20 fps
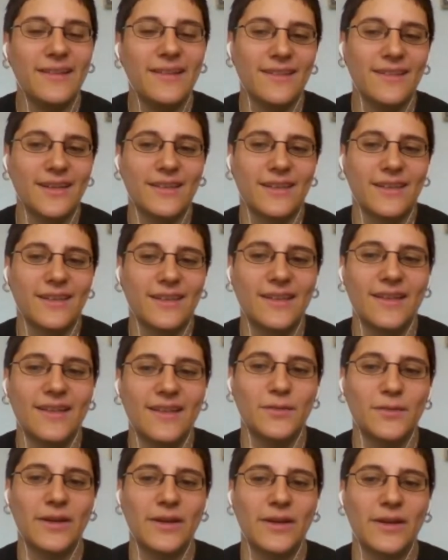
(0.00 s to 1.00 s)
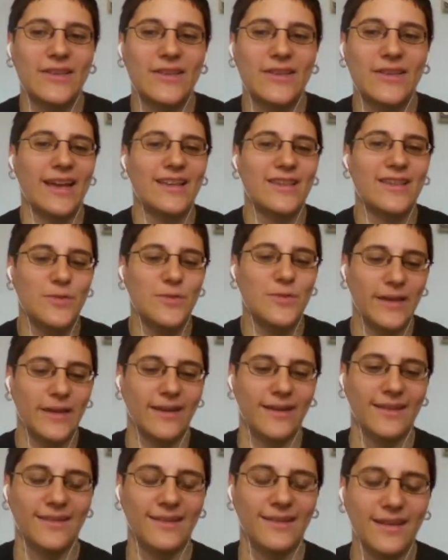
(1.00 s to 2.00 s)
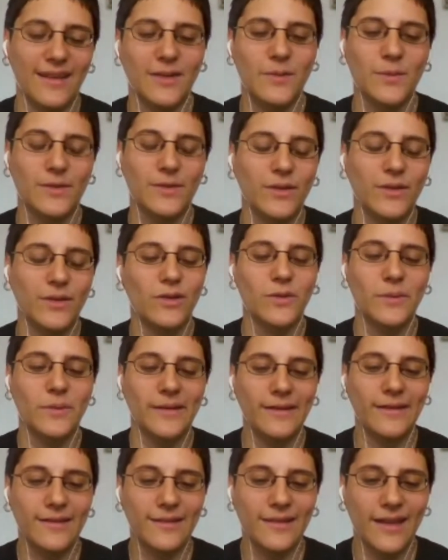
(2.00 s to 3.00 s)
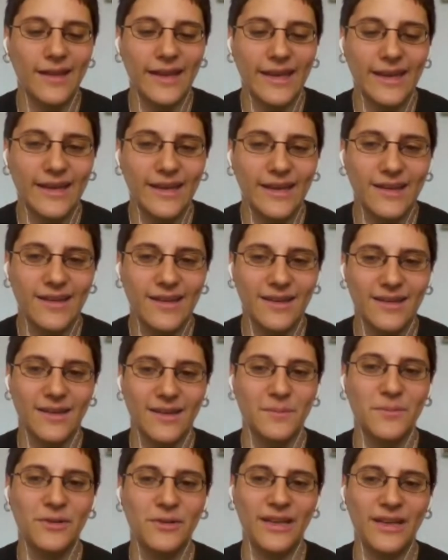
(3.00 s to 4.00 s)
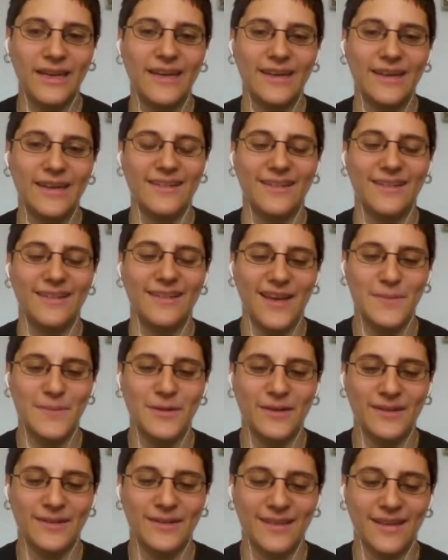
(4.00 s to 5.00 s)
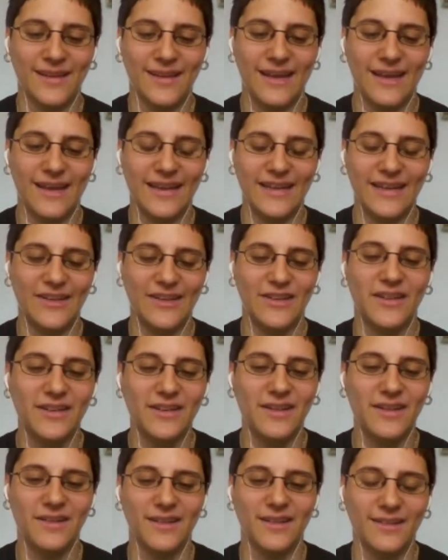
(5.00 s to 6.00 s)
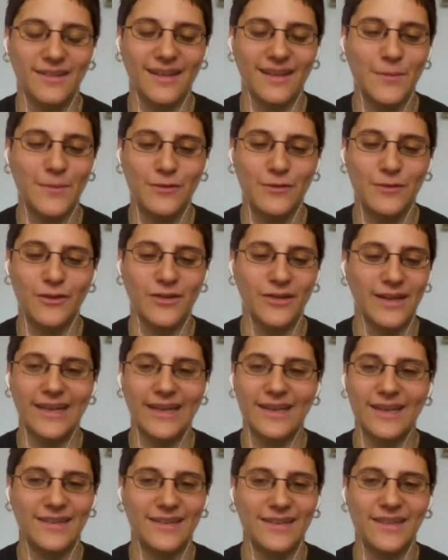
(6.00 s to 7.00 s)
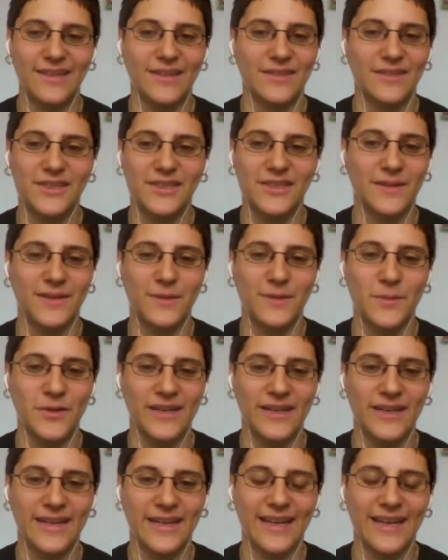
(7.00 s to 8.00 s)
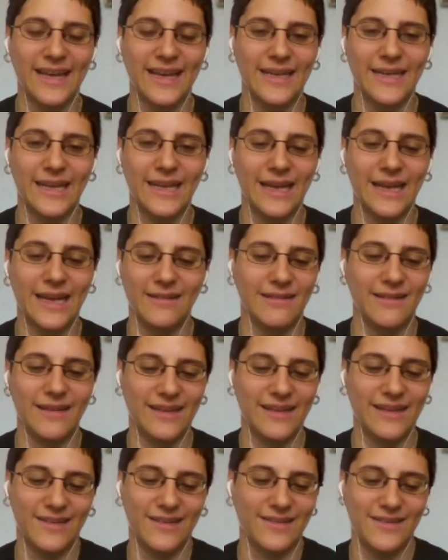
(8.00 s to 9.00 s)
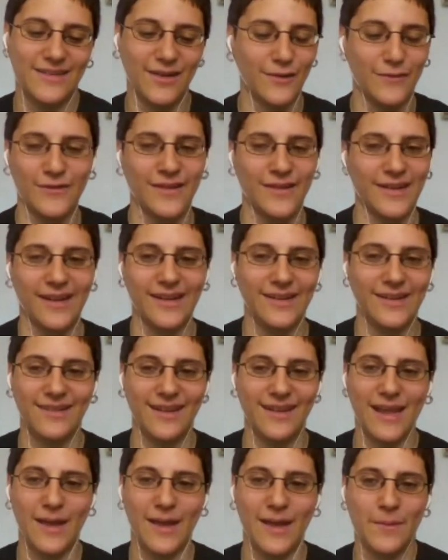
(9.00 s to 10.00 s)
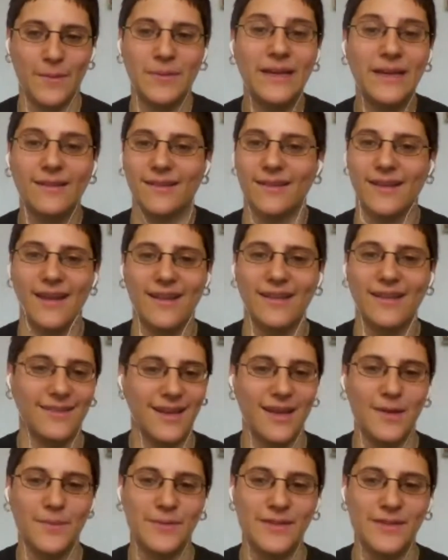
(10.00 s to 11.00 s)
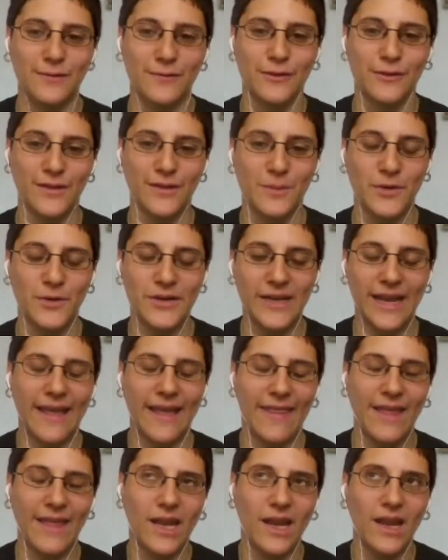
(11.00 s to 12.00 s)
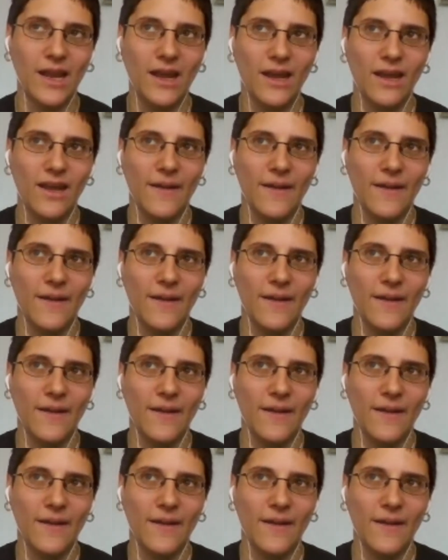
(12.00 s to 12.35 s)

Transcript: this is another thing that's really changed because I was always like complete night person, and I couldn't go to sleep before like you know two in the morning, and I could often like stay up. I mean, easily I could stay up until four in the morning, and then